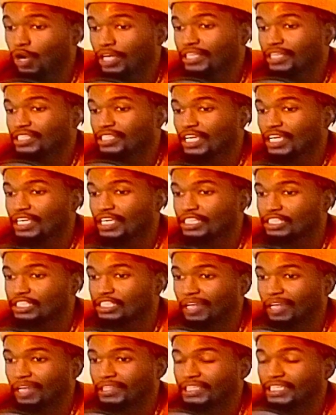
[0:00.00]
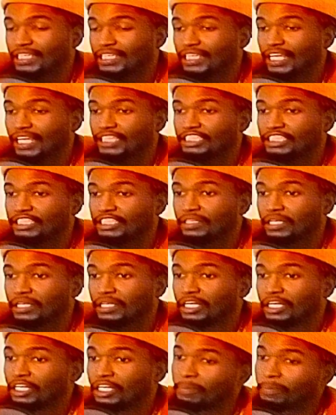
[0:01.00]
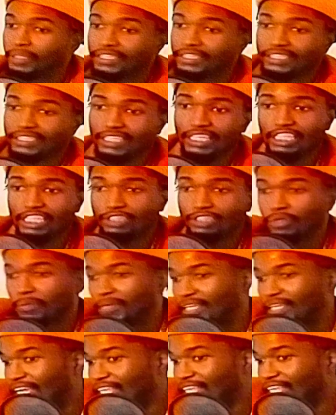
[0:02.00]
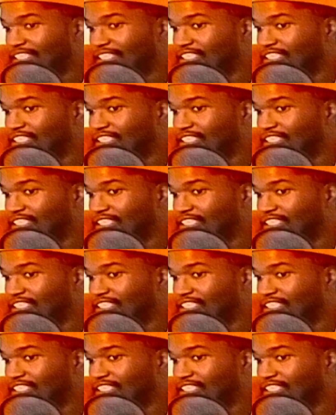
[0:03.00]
to say it's about the election, but these women got so